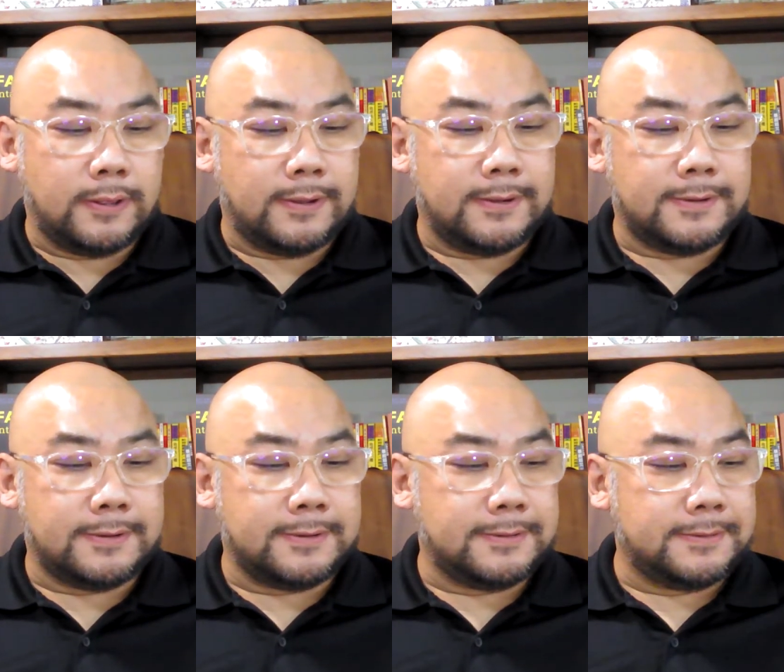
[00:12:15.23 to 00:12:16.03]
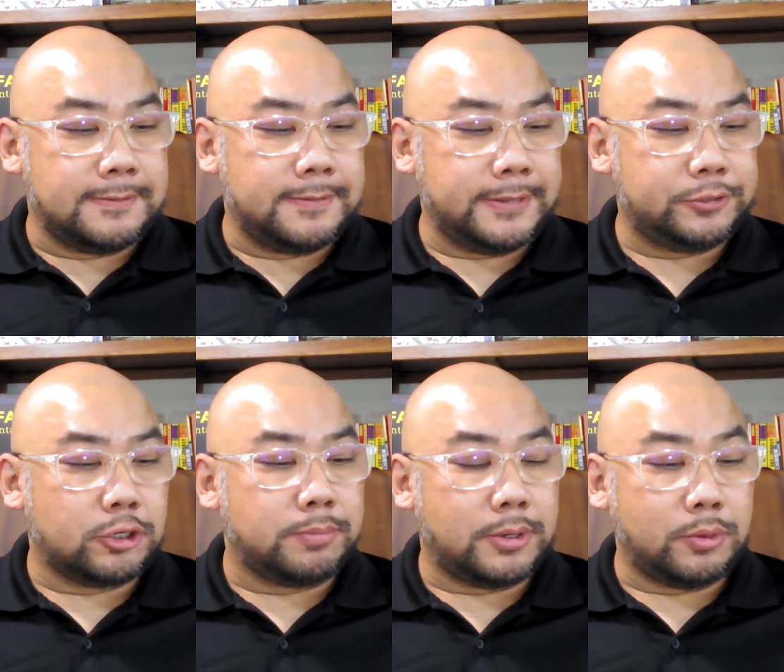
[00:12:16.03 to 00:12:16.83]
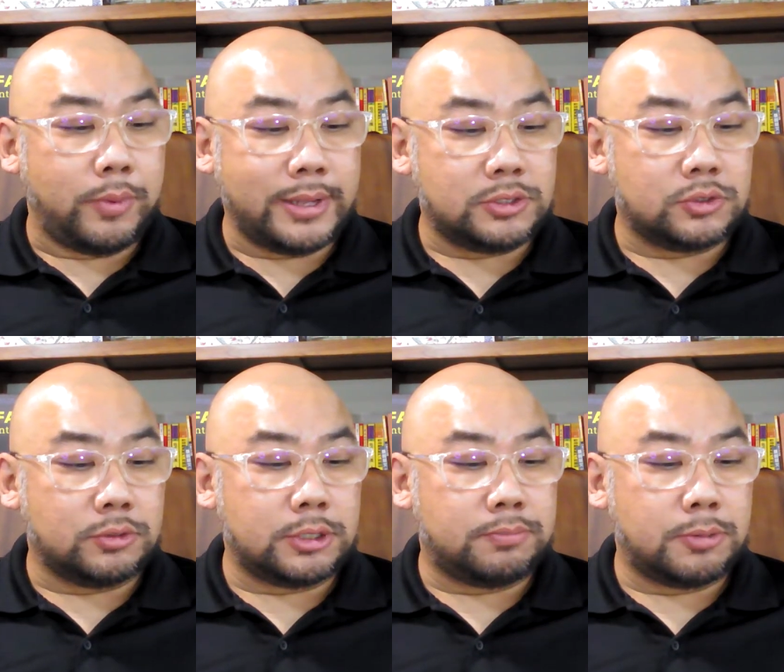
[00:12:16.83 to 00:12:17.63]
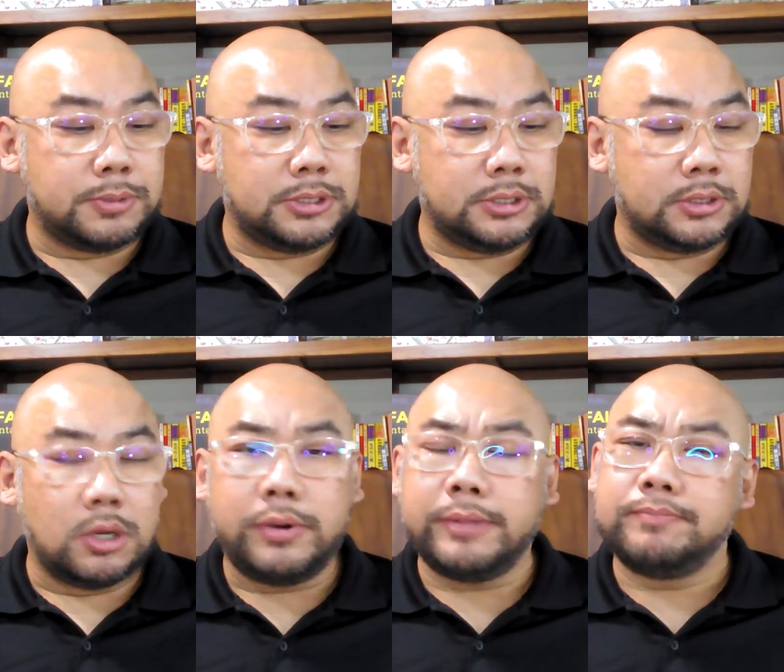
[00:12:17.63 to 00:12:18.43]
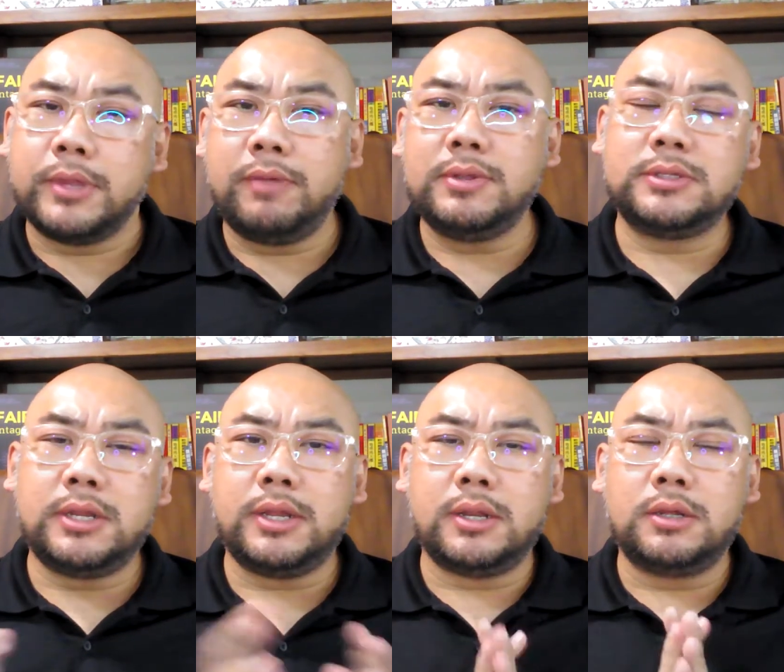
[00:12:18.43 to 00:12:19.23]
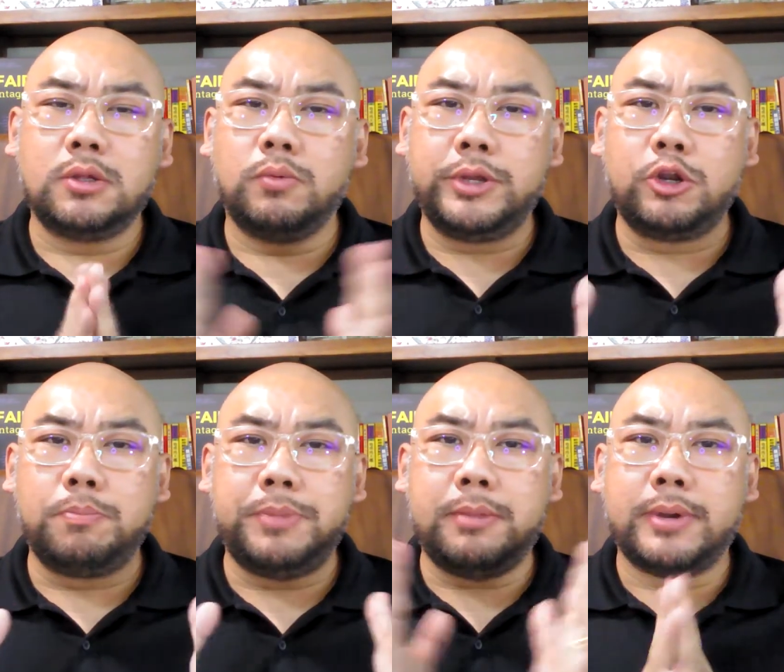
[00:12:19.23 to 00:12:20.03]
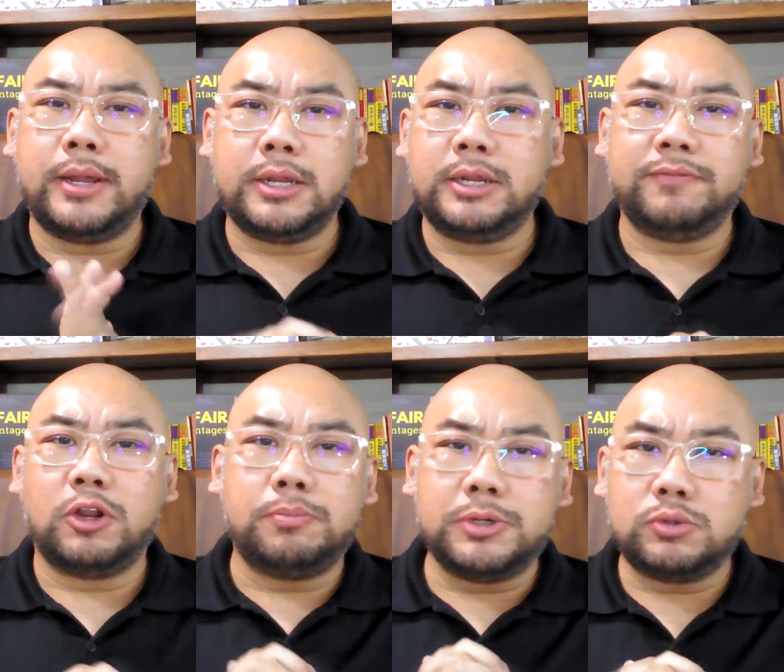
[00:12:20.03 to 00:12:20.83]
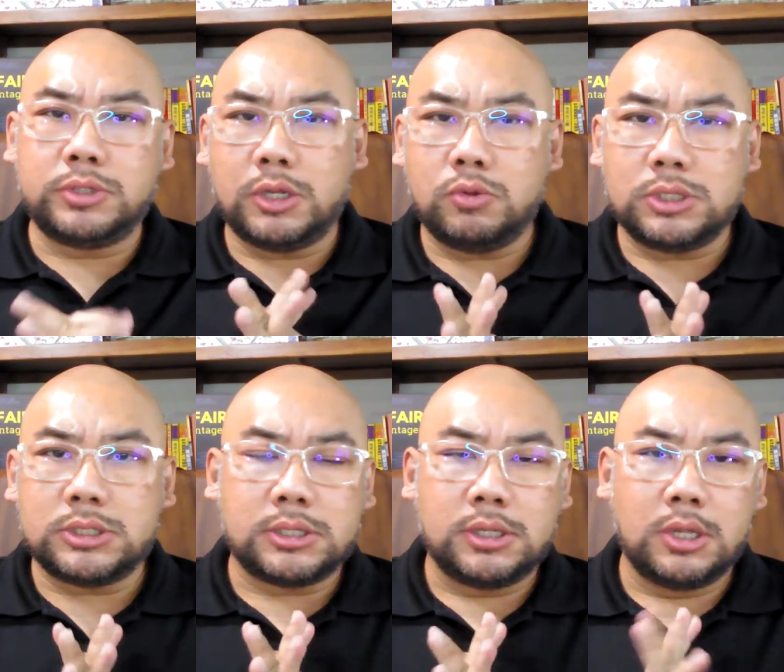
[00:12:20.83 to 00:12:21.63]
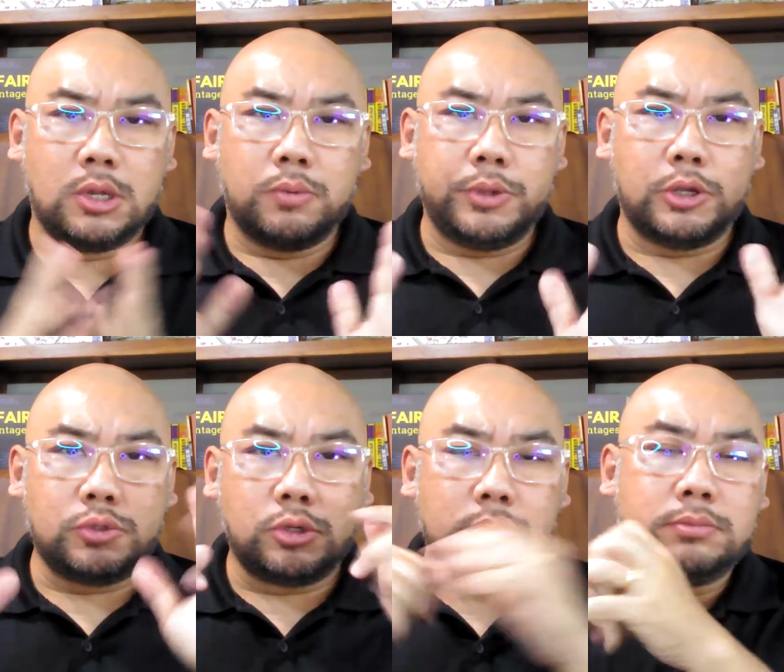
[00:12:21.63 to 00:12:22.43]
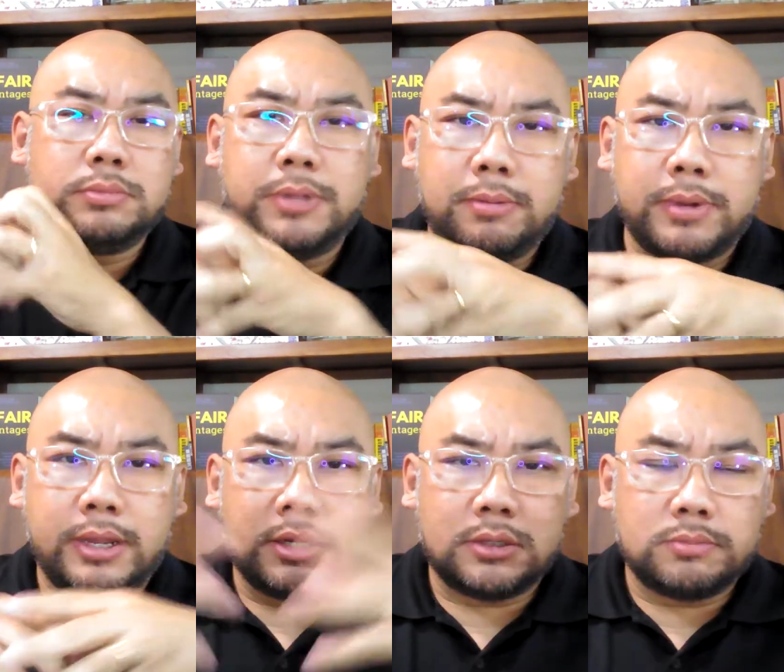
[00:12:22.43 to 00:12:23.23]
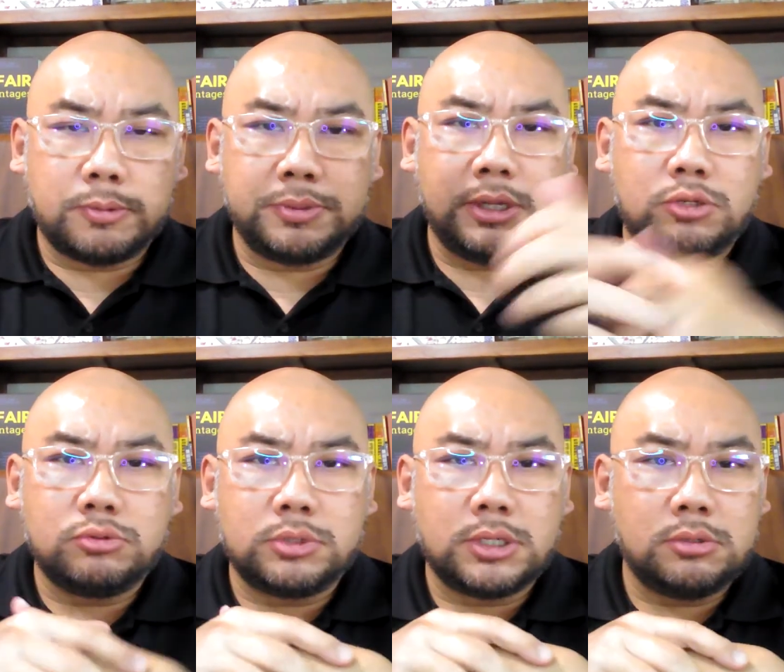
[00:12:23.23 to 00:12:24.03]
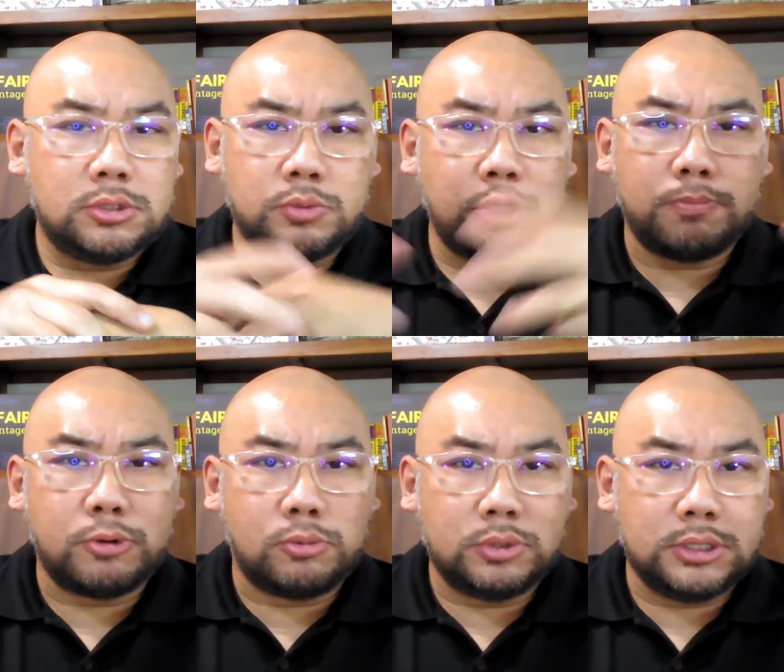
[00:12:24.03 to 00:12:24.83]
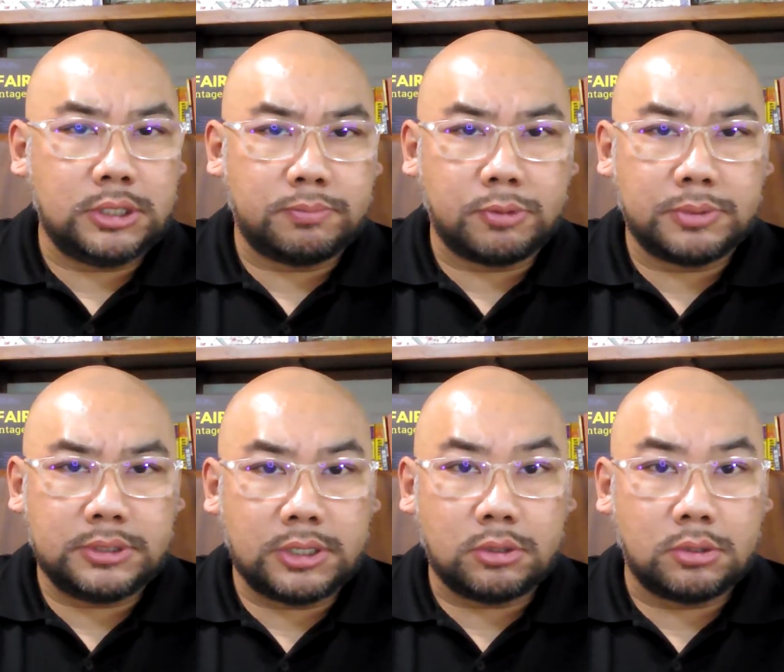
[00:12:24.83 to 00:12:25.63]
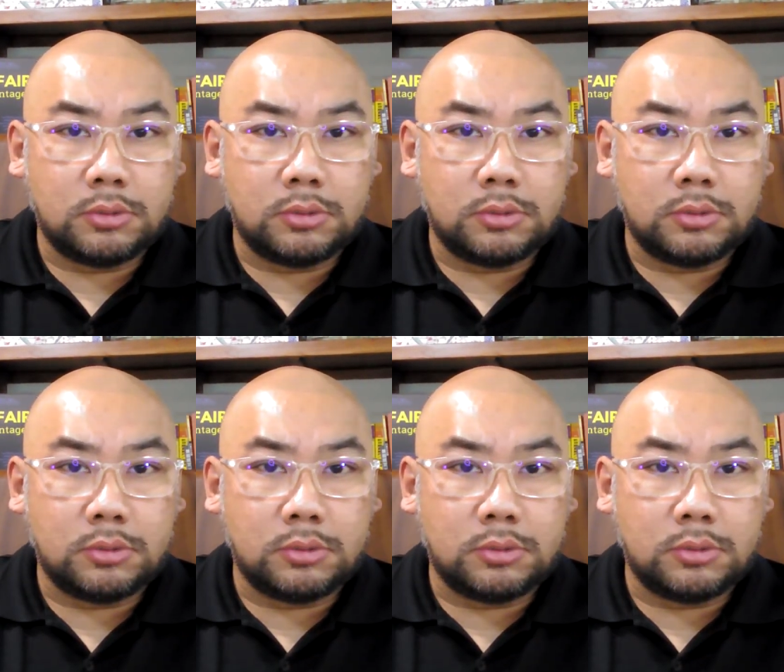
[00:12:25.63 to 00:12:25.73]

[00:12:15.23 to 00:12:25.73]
Let's talk about the west of the property. All right. Having said that, we are not paid by the developers to tell you this. We are also not paid by the property agent to tell you this. We're not promoting the property at all.